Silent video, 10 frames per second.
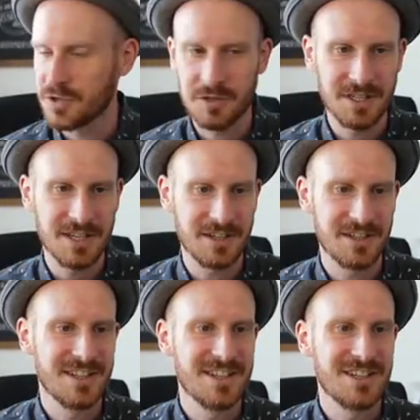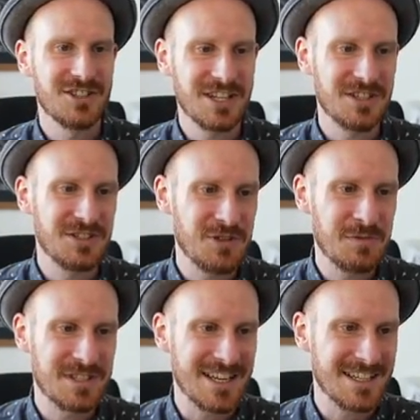supposed to be here. Check your
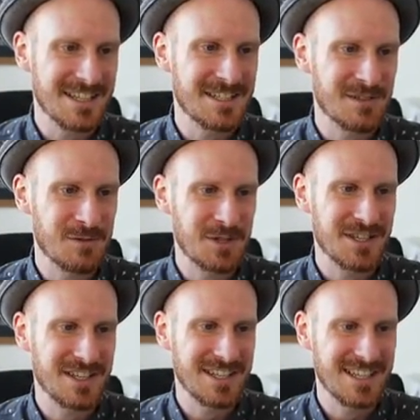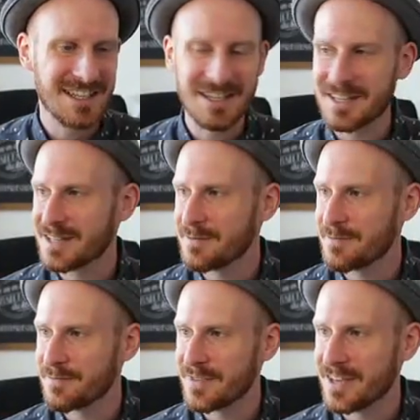Zoom settings where in
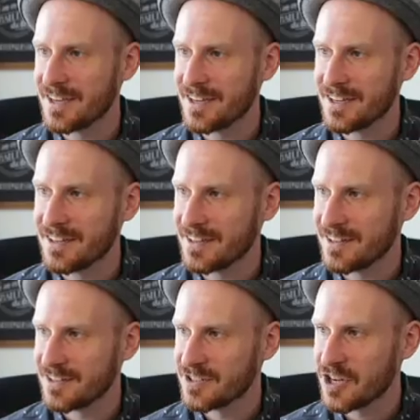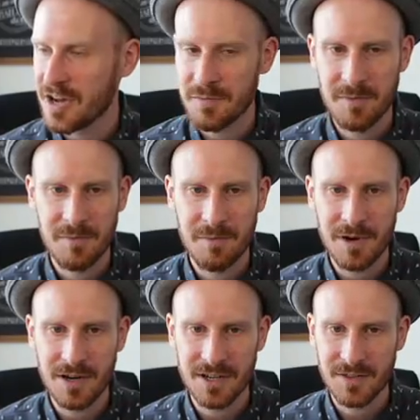the uh, top
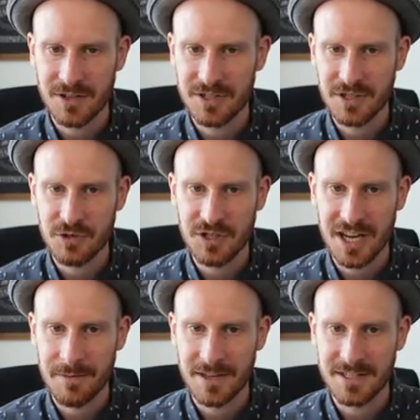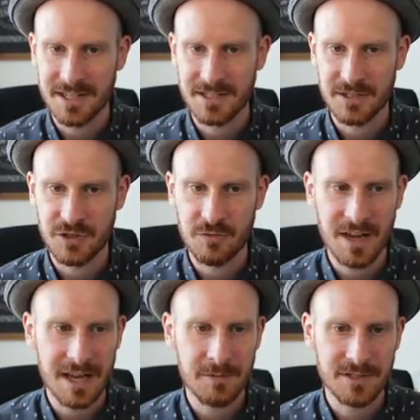bar, there's a new tab that says Zoom
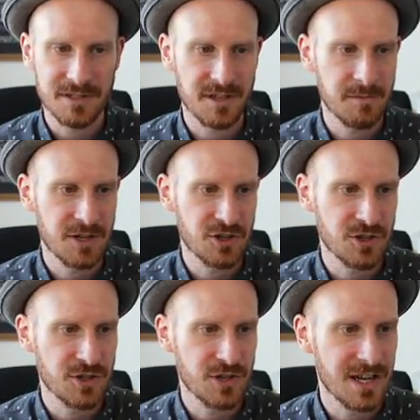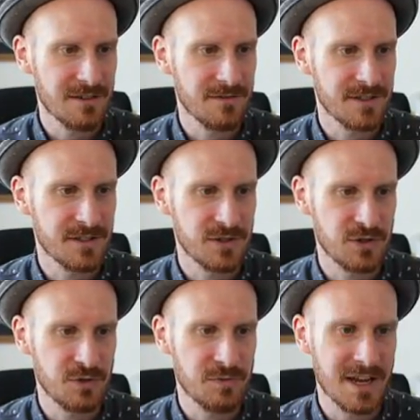Apps, and make sure you have this
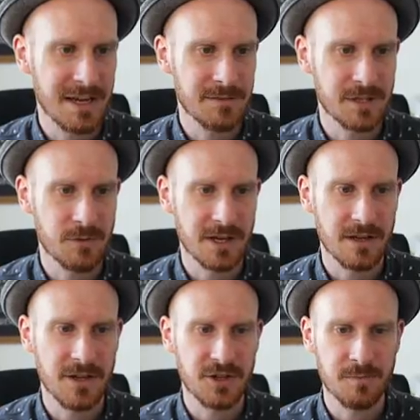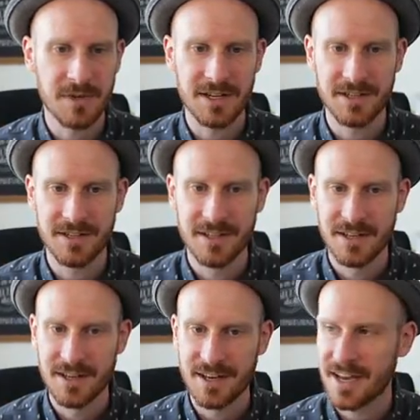Zoom Apps Quick Launch button
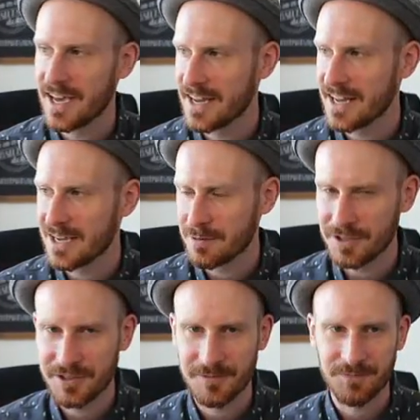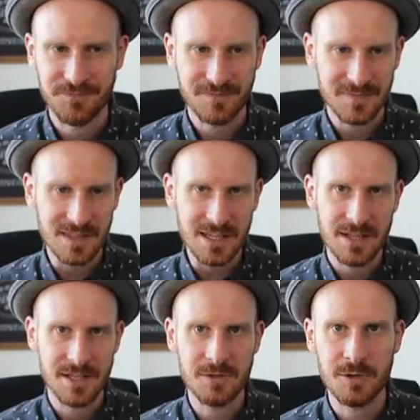enabled.
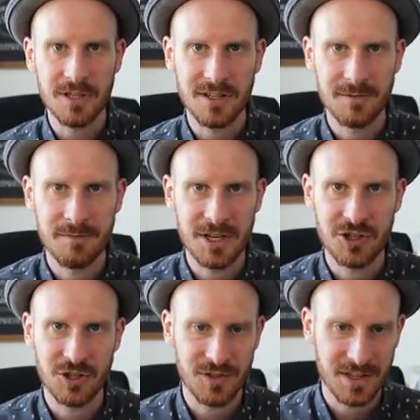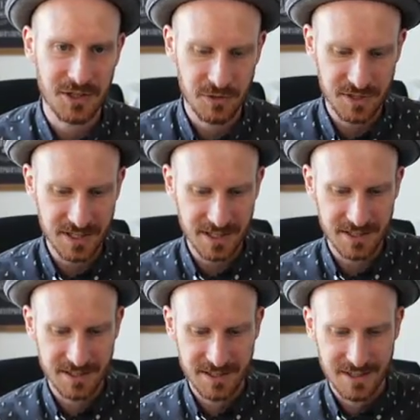This will make sure that you see
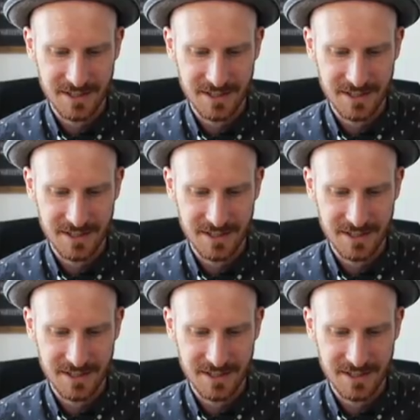it.